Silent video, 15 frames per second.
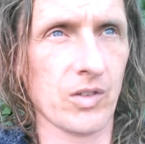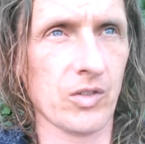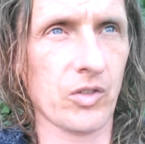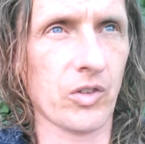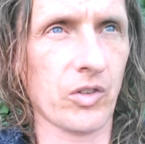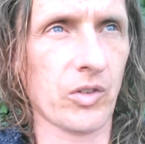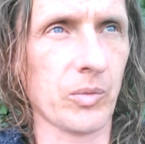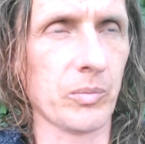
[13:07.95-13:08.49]

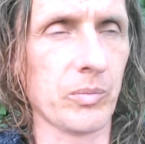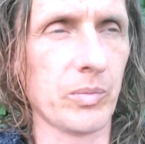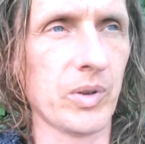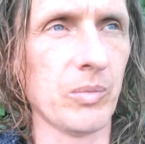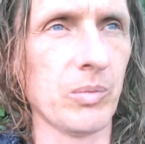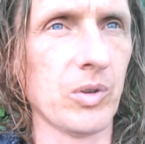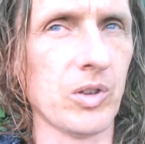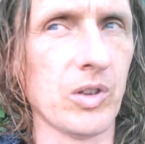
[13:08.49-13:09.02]
Just some
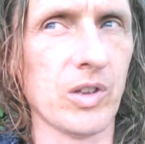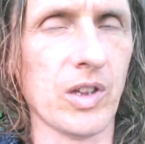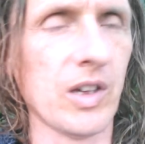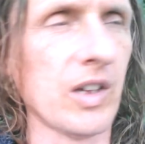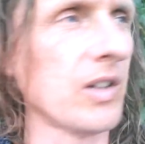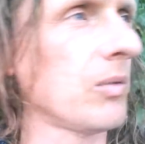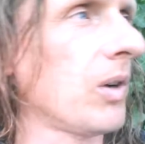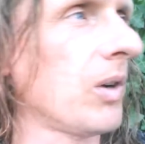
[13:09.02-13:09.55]
people
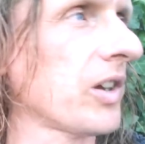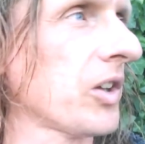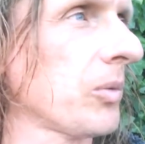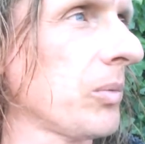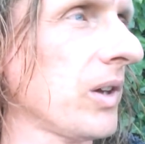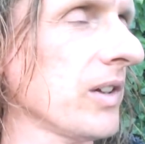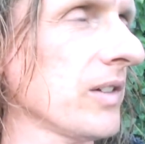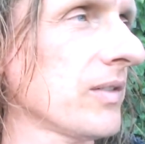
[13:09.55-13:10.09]
uh,
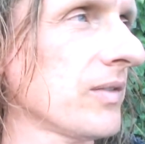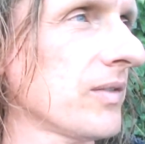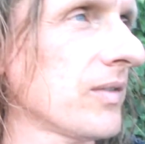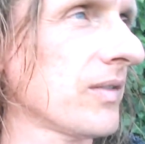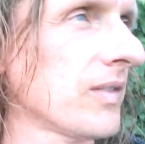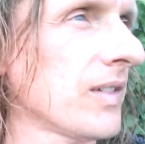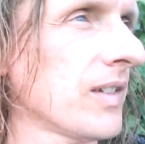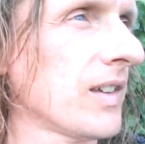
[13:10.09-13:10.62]
walking by.
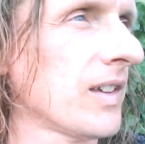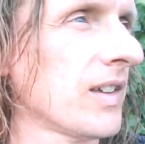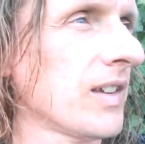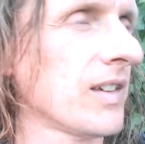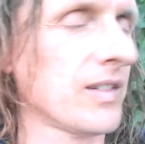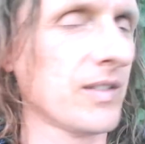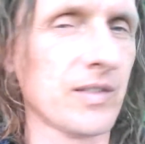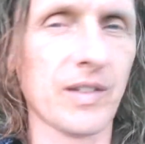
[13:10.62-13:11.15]

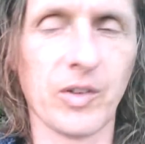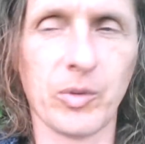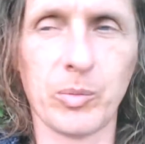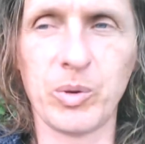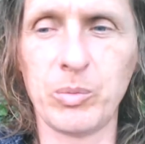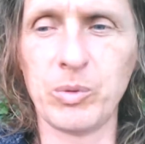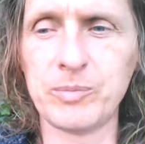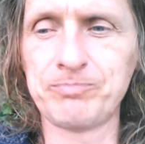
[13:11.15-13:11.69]
Nice
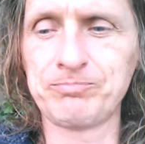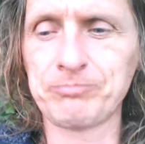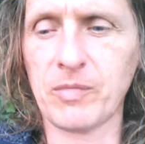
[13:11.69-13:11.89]
people.